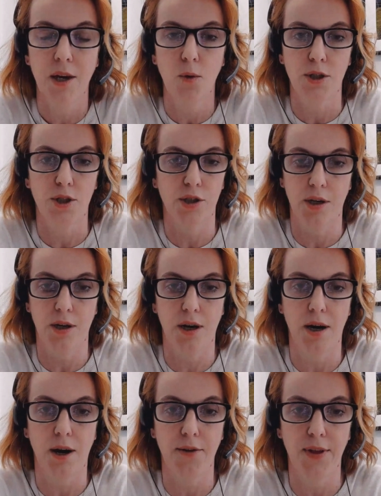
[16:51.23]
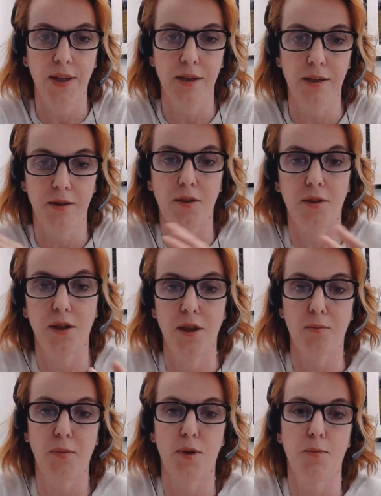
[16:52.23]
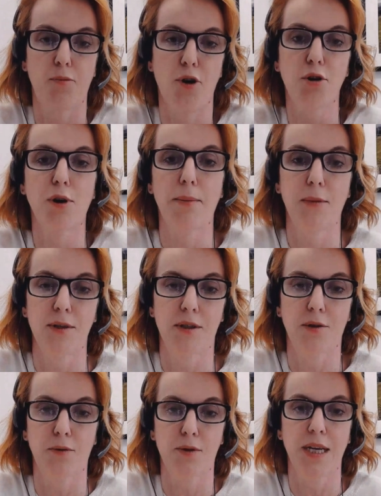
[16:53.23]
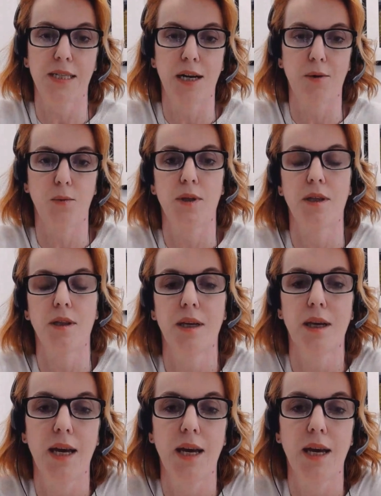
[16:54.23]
which I think that the program that's sort of set out within the